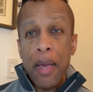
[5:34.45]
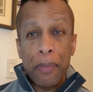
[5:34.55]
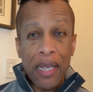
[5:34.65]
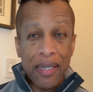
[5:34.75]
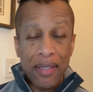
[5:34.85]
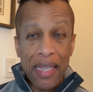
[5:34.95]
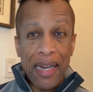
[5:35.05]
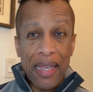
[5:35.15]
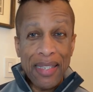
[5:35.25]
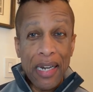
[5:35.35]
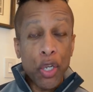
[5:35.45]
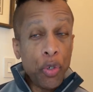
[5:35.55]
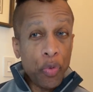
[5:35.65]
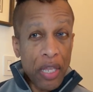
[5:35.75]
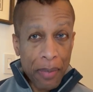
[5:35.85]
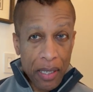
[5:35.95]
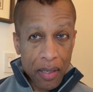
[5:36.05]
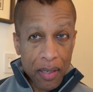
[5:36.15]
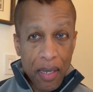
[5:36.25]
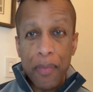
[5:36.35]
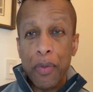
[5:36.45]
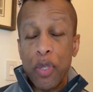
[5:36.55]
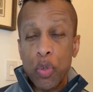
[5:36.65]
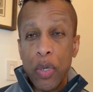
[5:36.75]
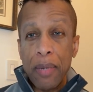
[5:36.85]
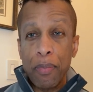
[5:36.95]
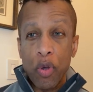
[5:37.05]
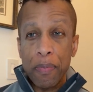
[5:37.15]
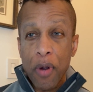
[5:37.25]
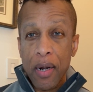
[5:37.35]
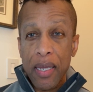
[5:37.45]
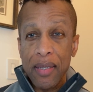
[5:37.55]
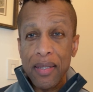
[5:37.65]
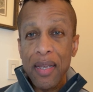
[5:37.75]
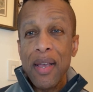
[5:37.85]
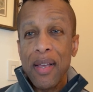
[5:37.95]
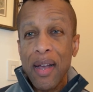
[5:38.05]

because it is an agreement between both parties,